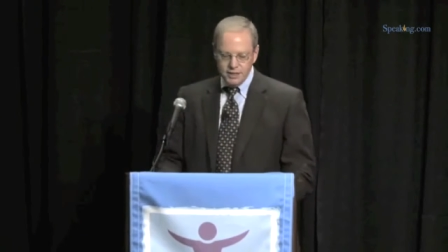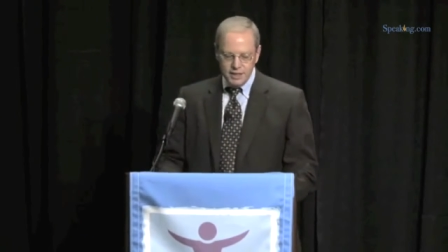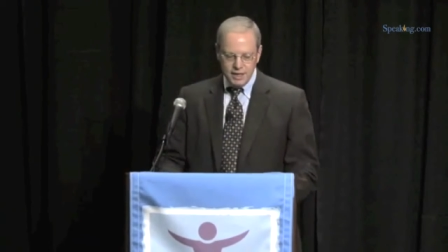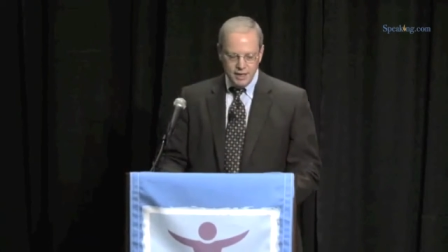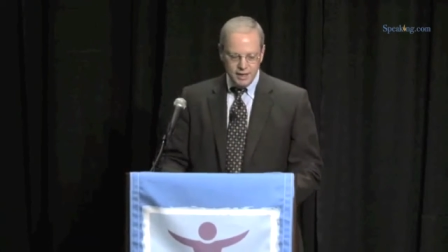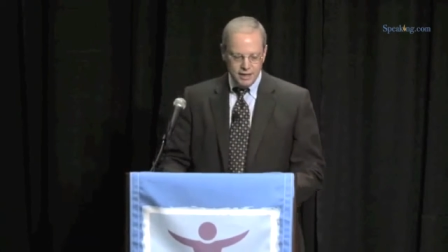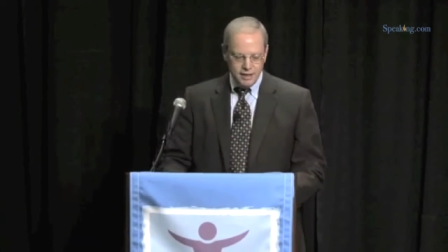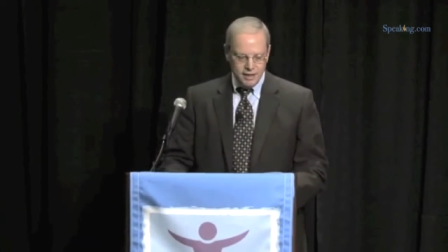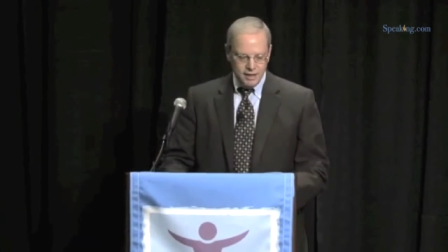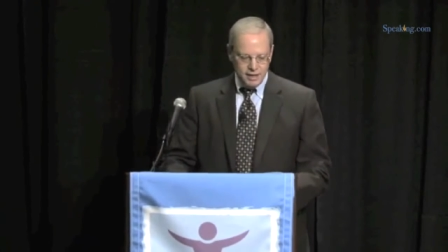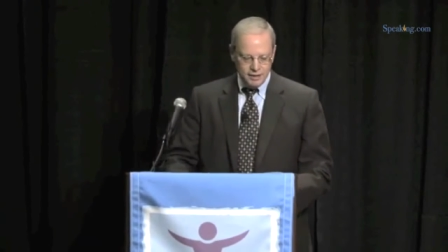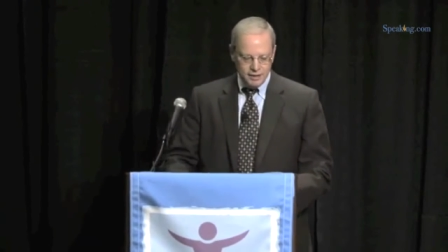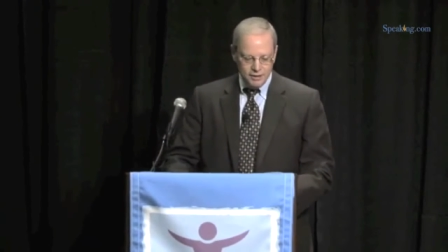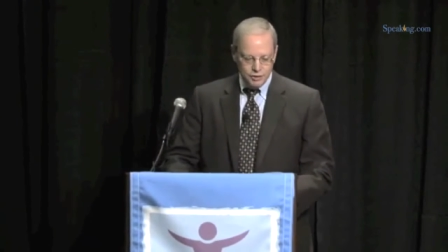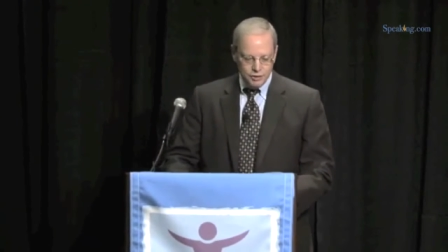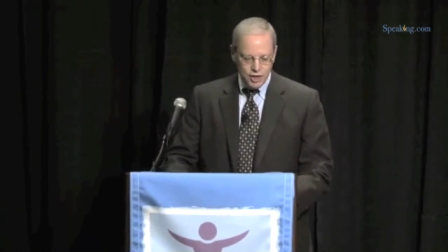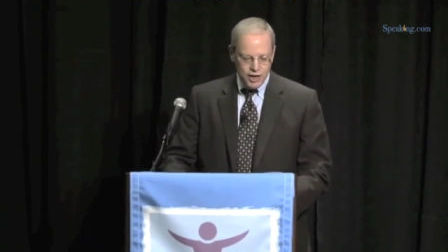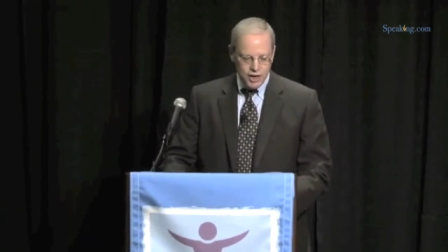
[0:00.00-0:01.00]

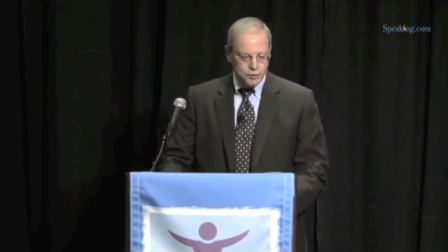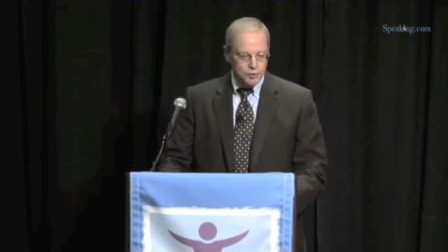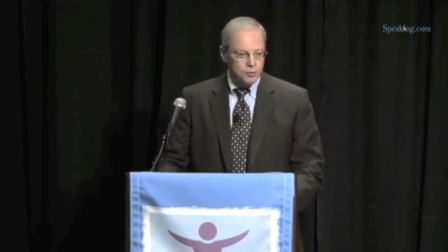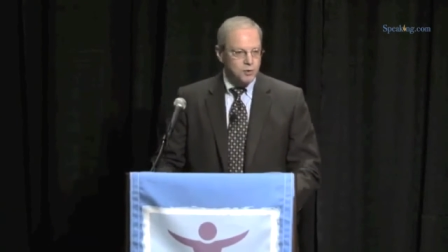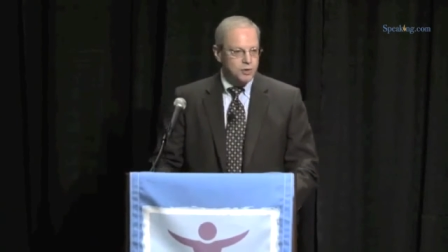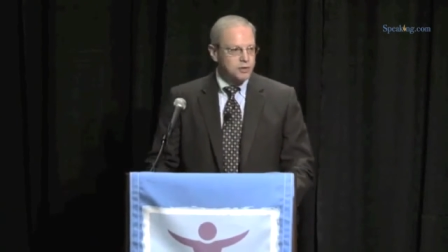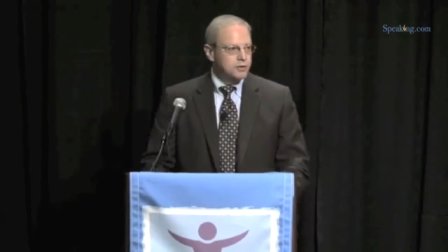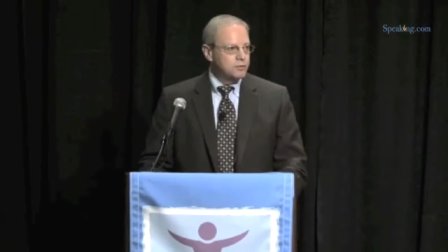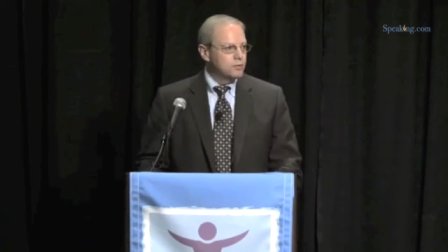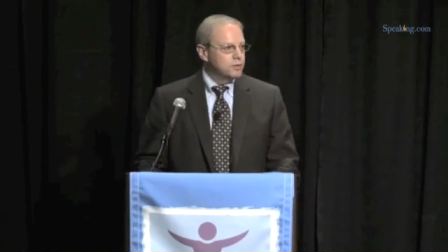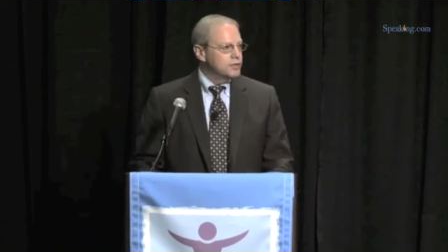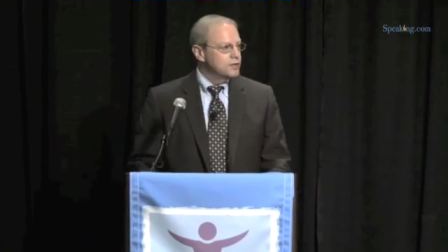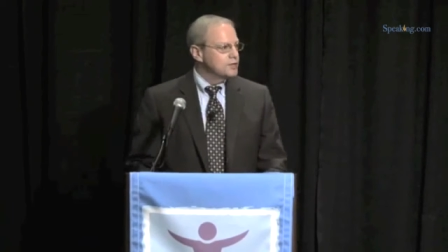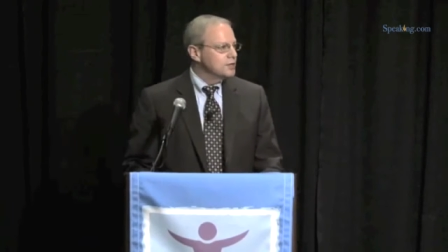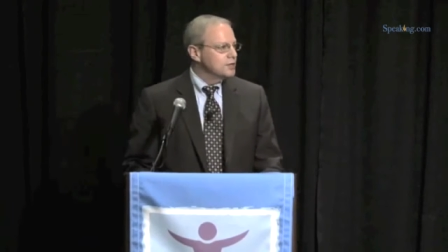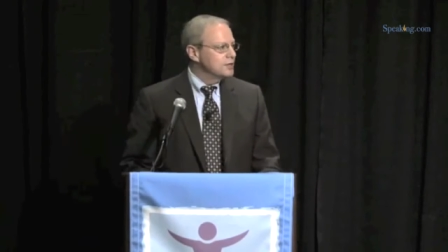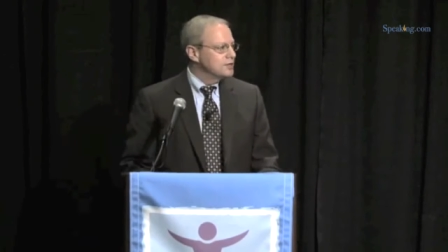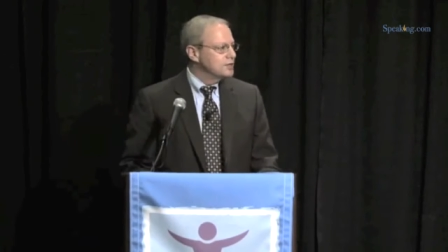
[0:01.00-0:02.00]
that the Giants would win the
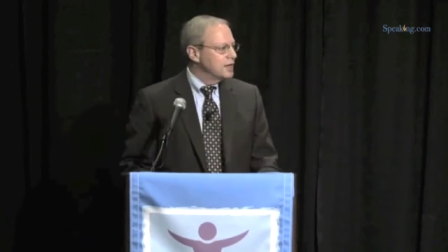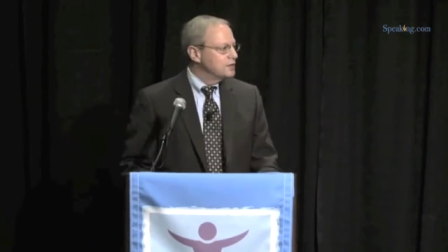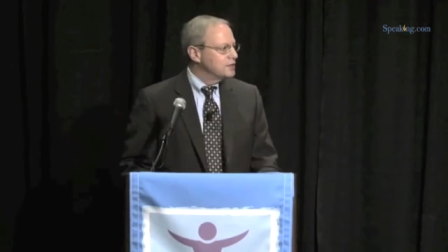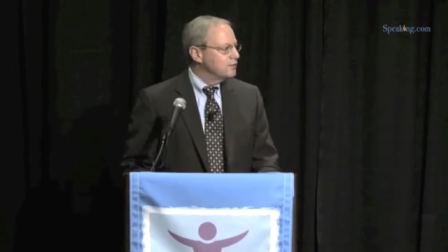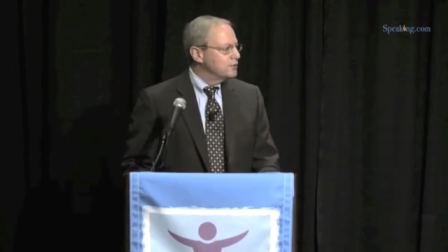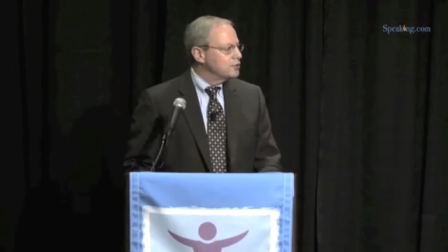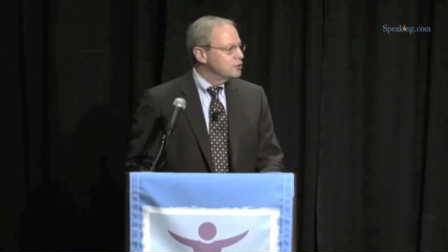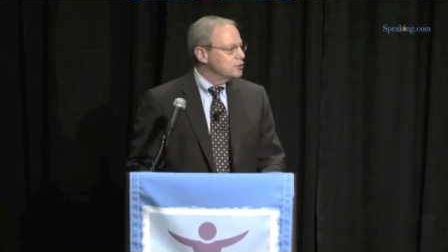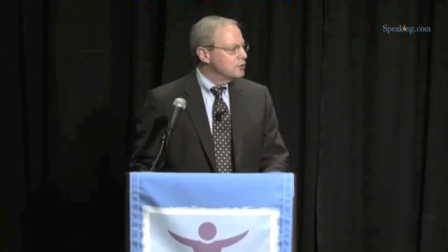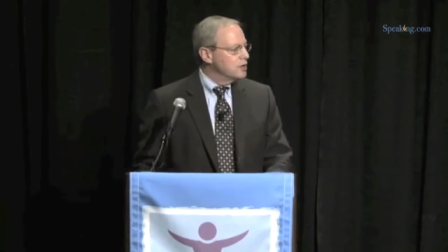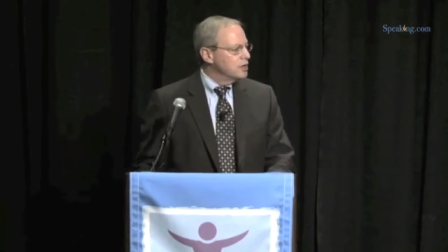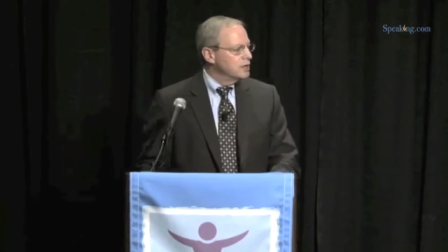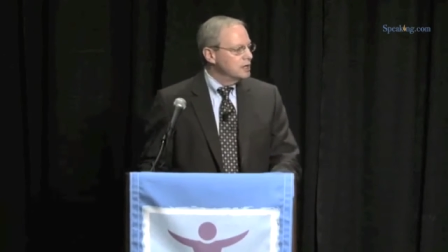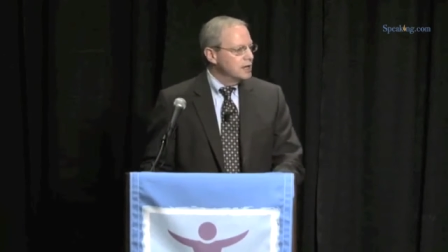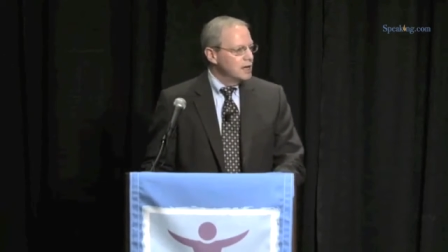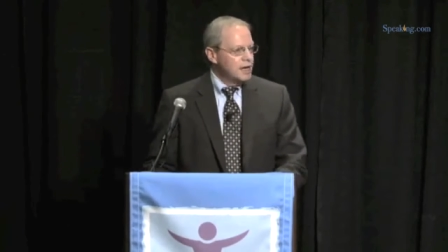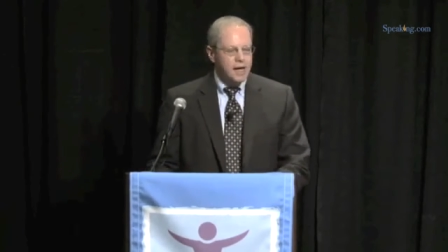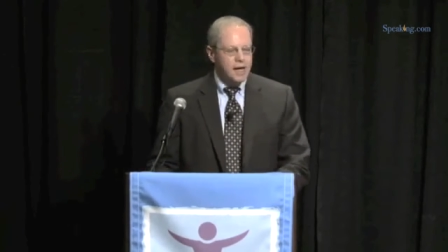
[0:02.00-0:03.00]
series, that's for sure.